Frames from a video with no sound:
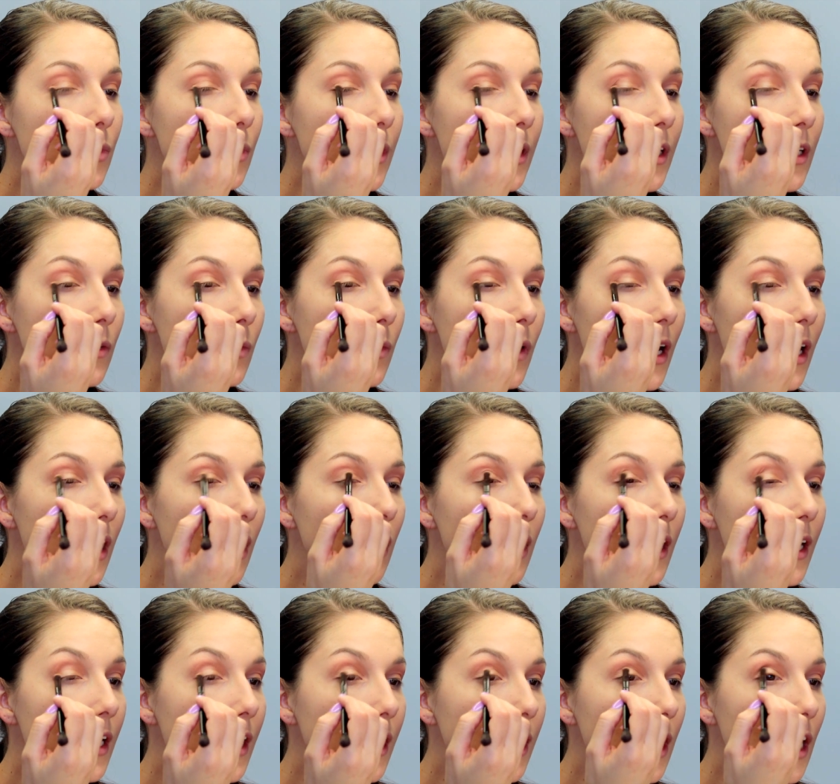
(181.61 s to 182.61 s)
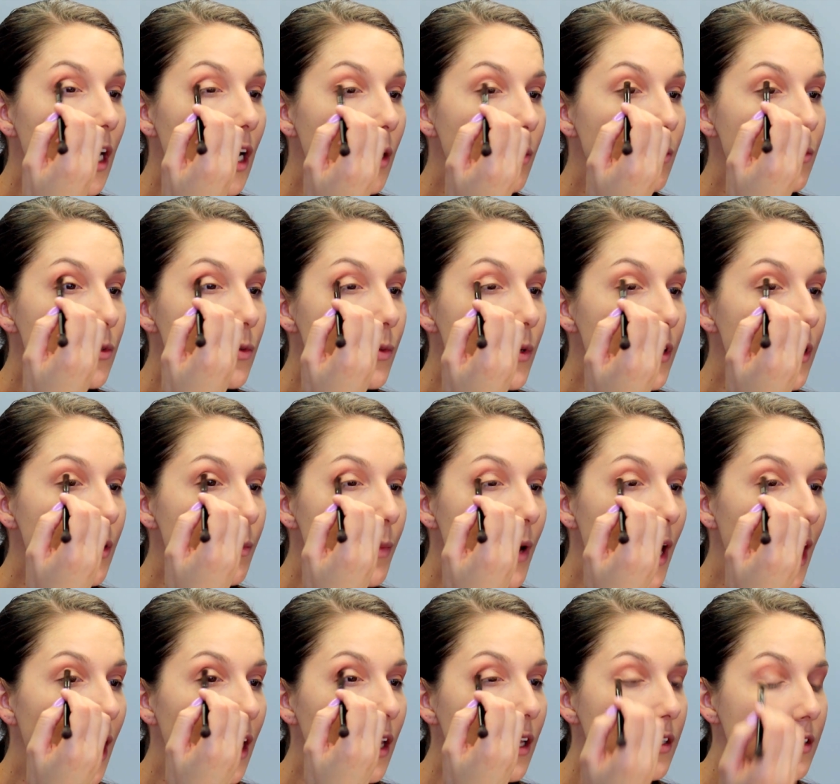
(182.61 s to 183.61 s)
pretty well and it comes with the
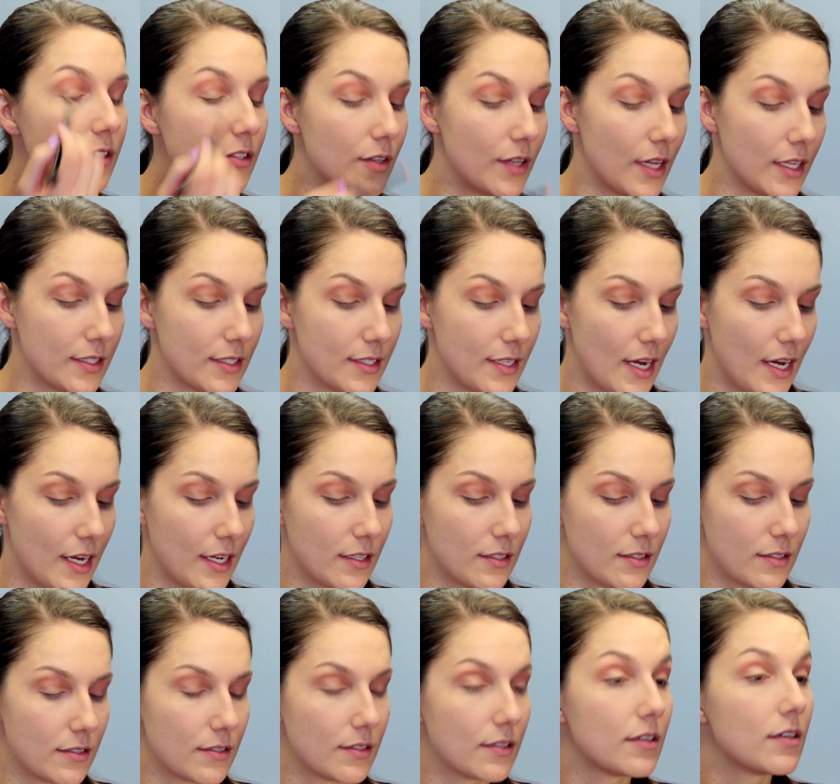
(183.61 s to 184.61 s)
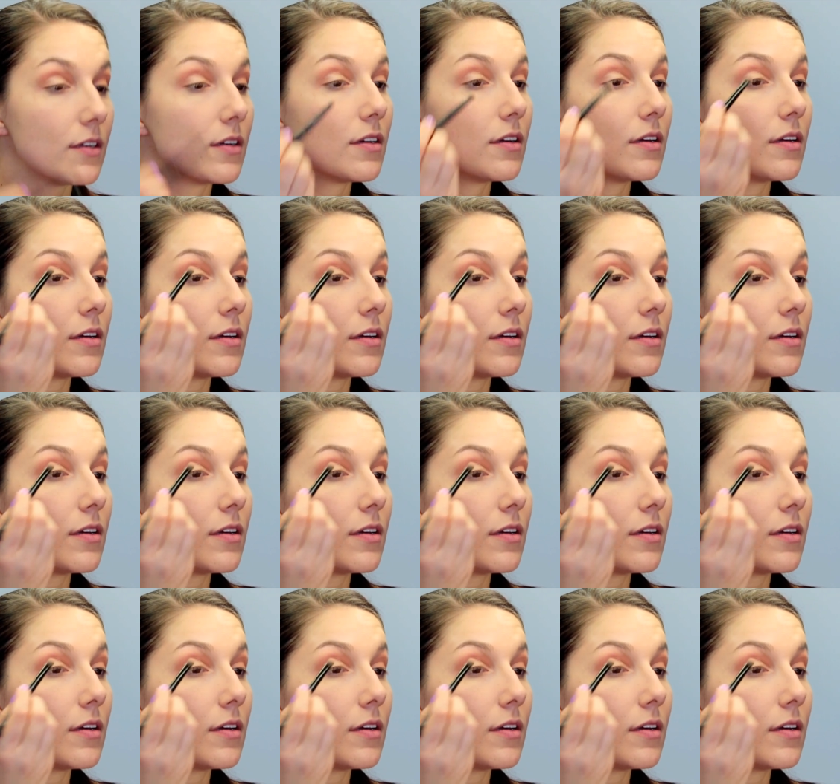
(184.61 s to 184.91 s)
palette, so that's nice.